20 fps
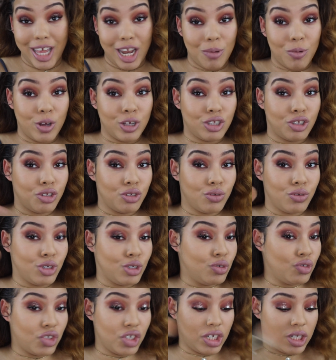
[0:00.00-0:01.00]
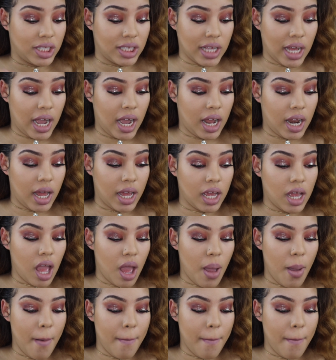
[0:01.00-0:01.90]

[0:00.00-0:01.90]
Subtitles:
and I'm going to use this to highlight